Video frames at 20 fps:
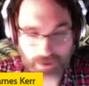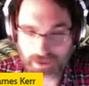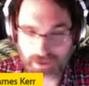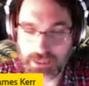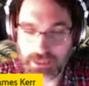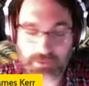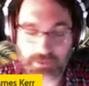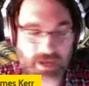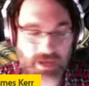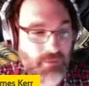on
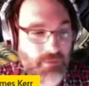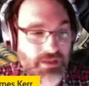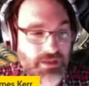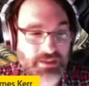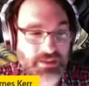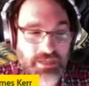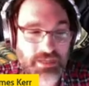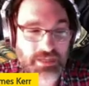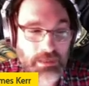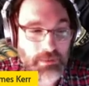the map and
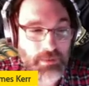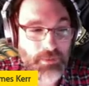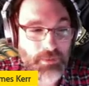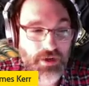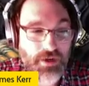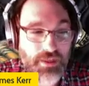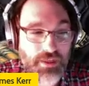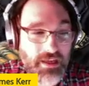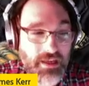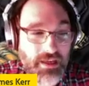it's going to be
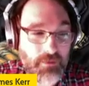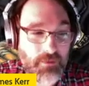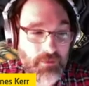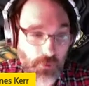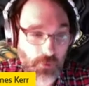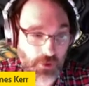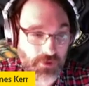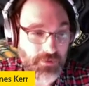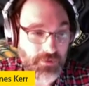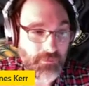part of the game
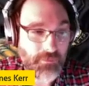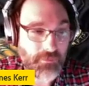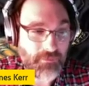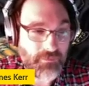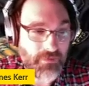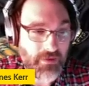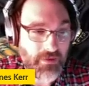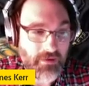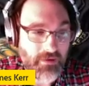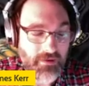world.
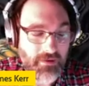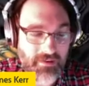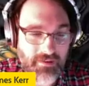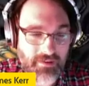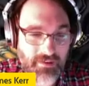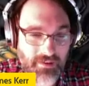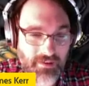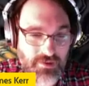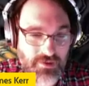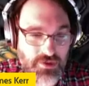
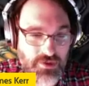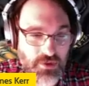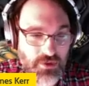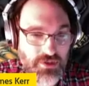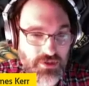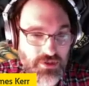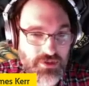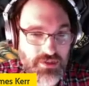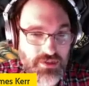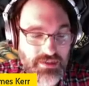Uh, so
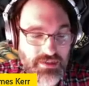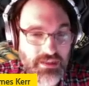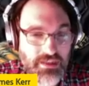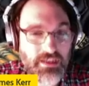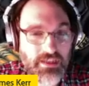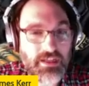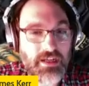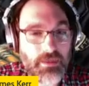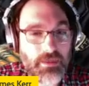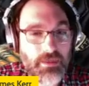there's
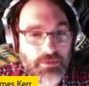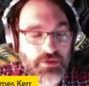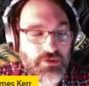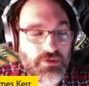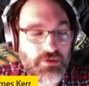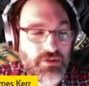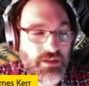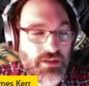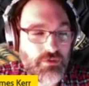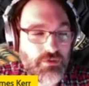still an
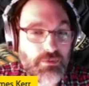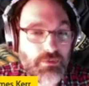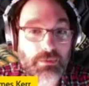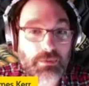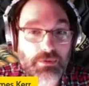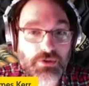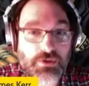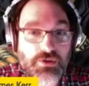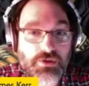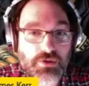opportunity for
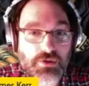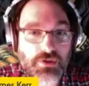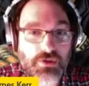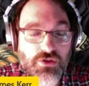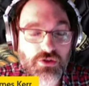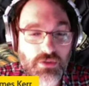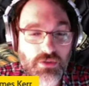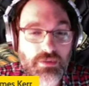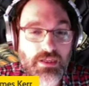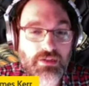people to
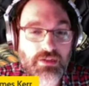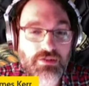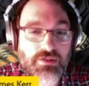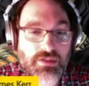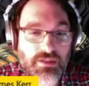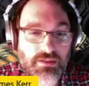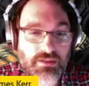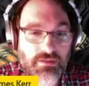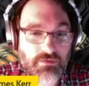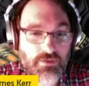contribute
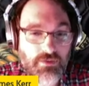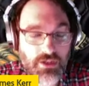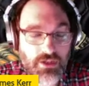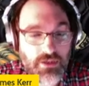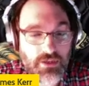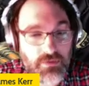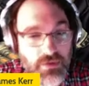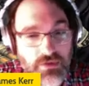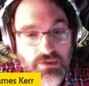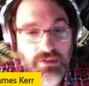for the
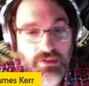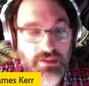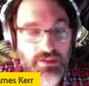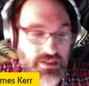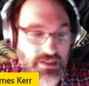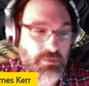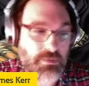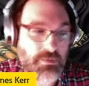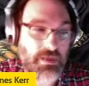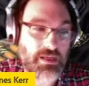community to
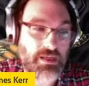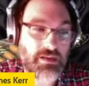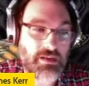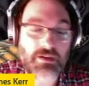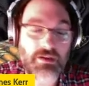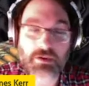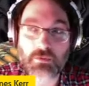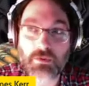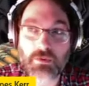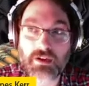speak
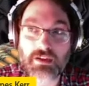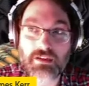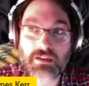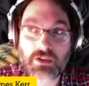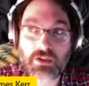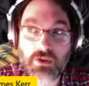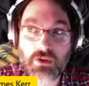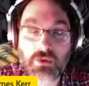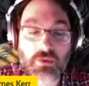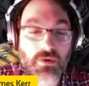on what
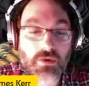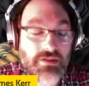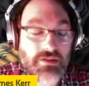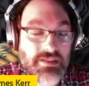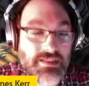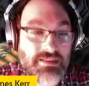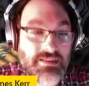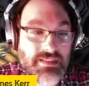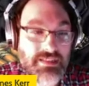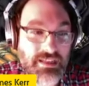you want to
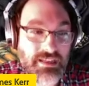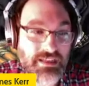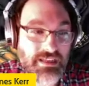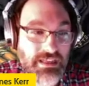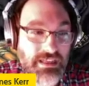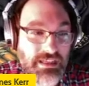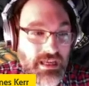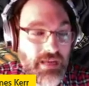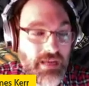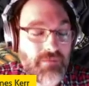see in the
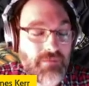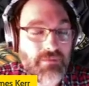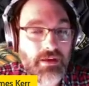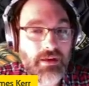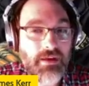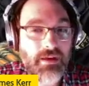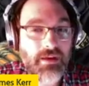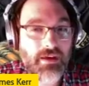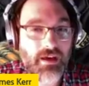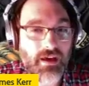game.
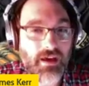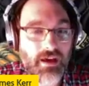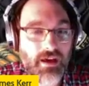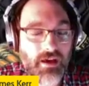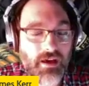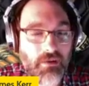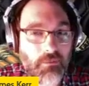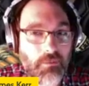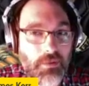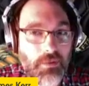Uh,
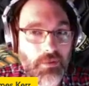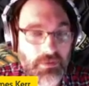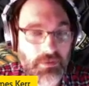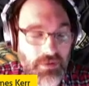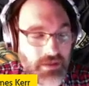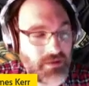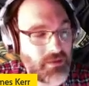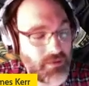but the, me the